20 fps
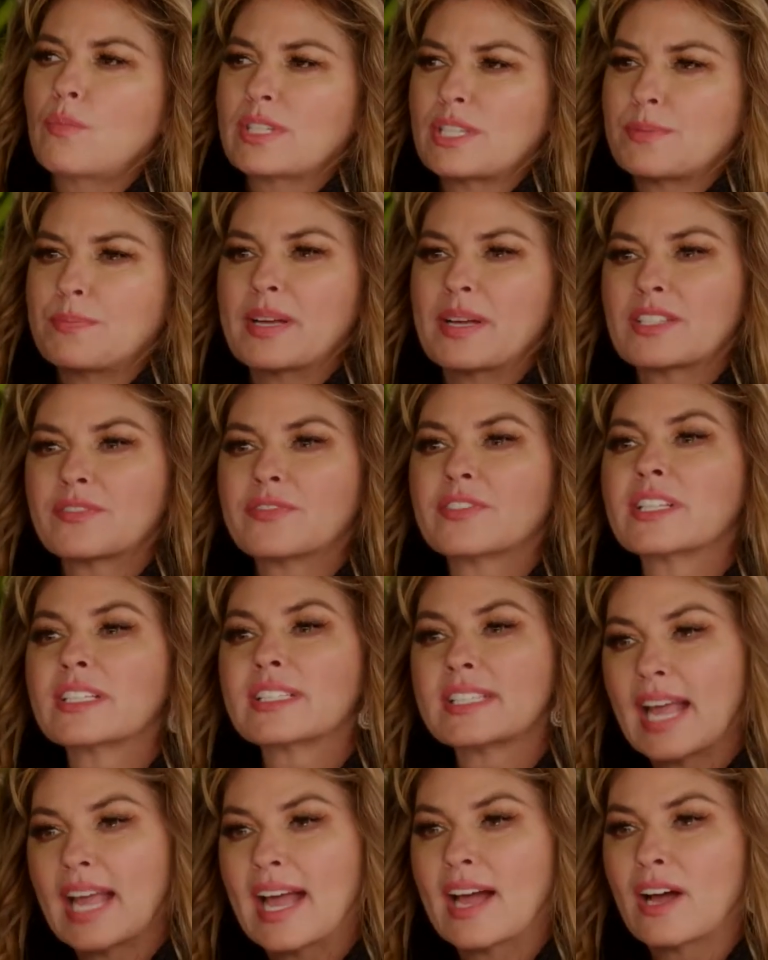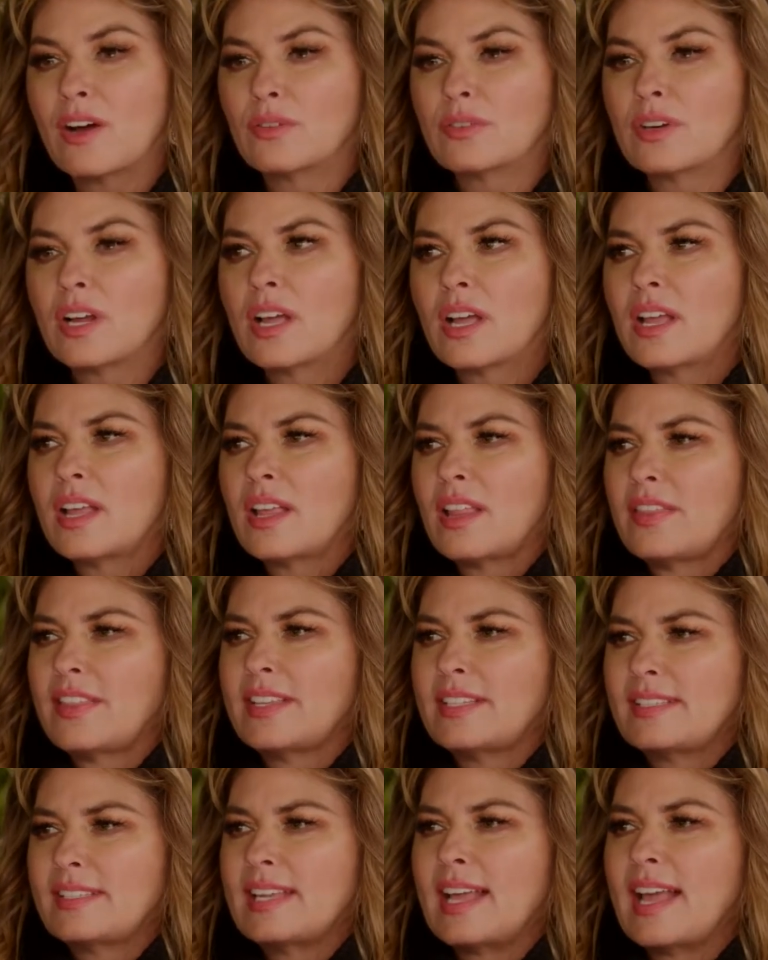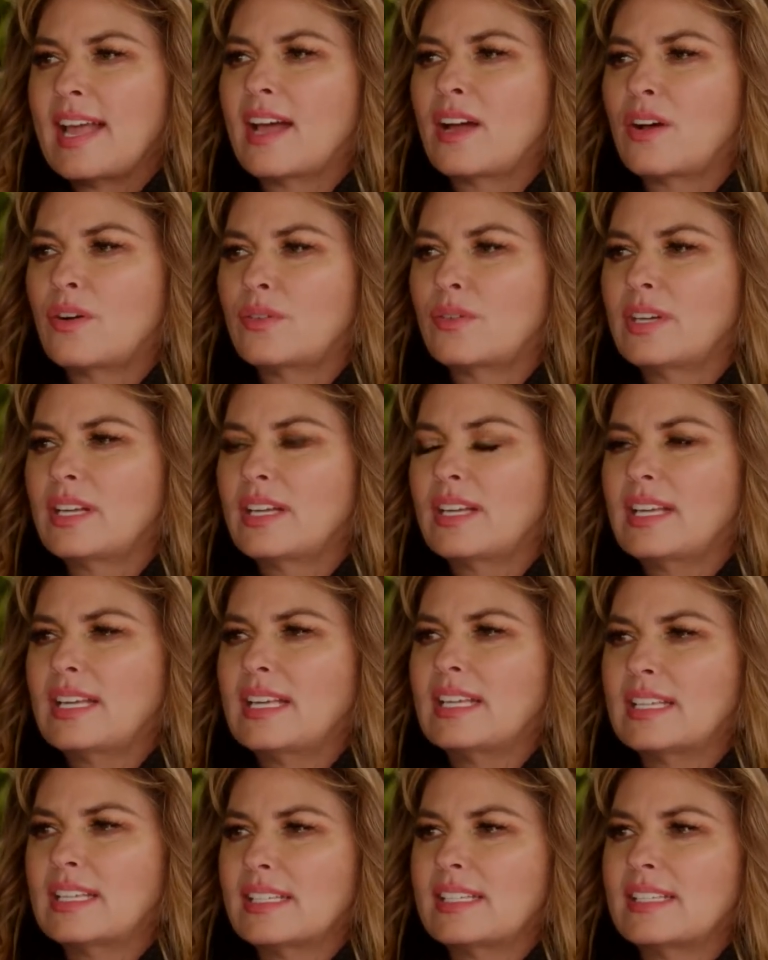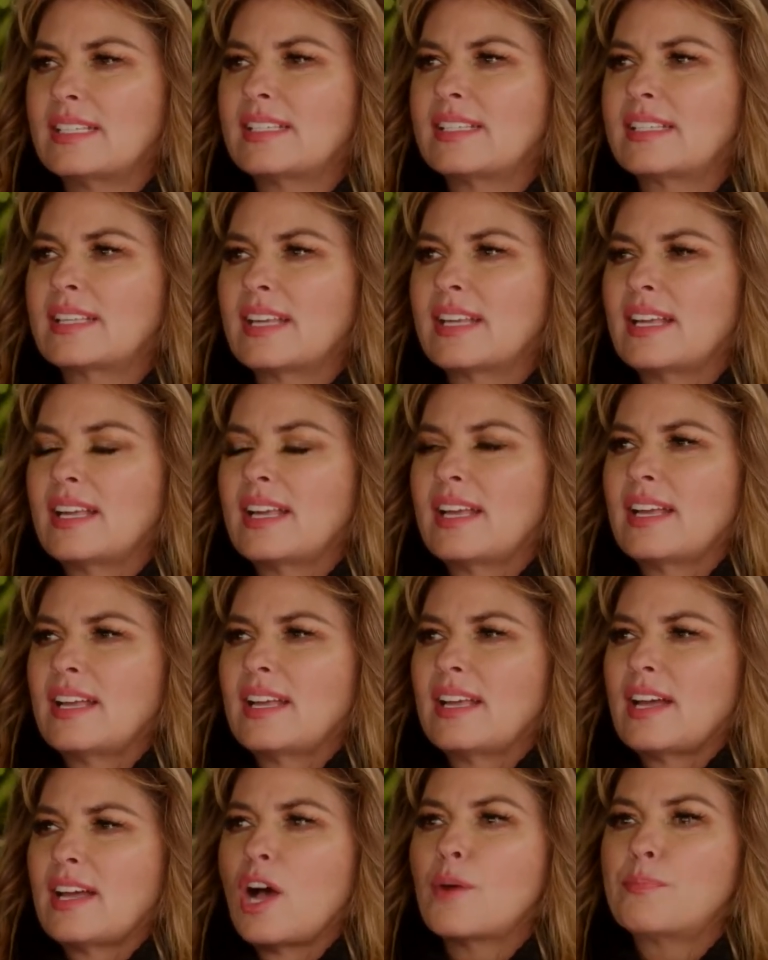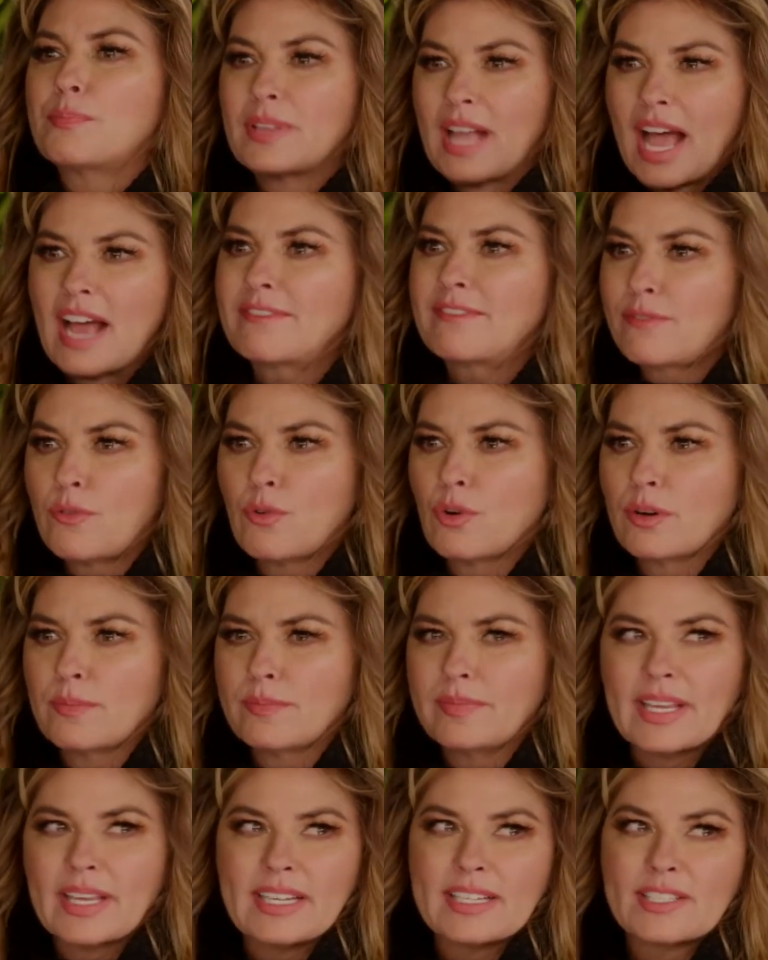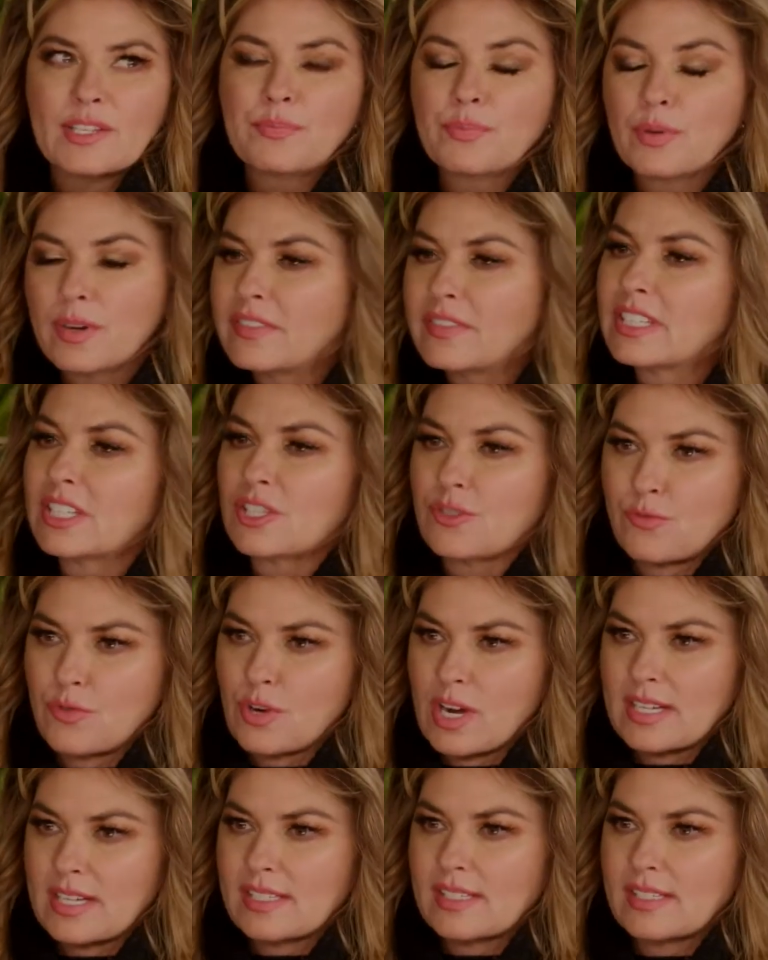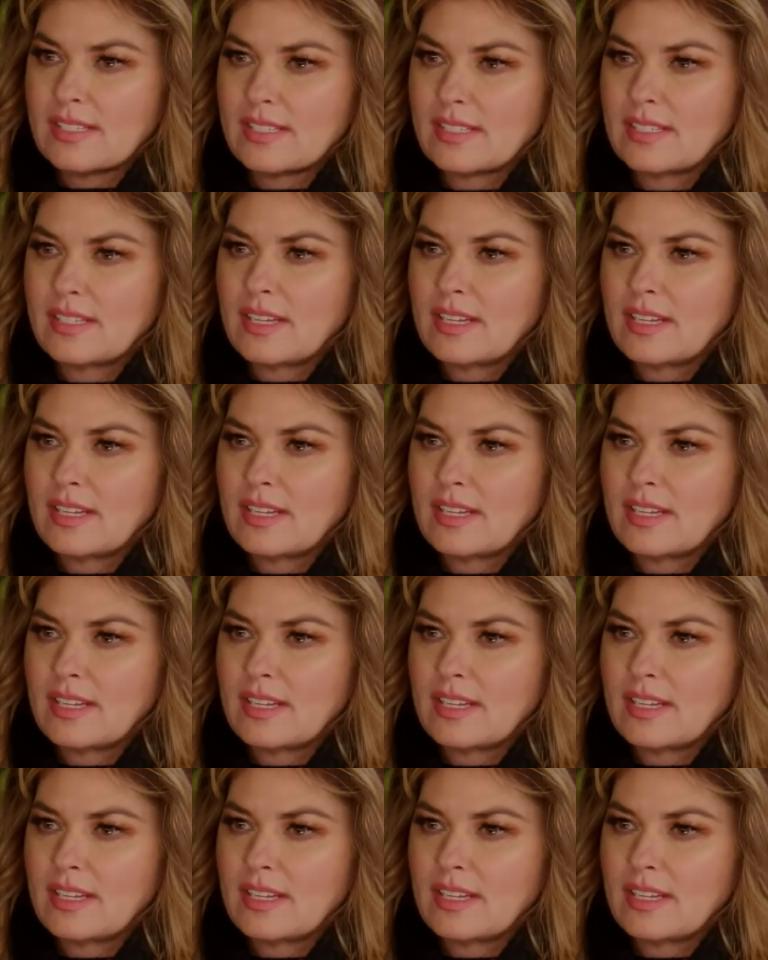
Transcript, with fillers: what's best for the town. The town is a platform that is a privilege for us.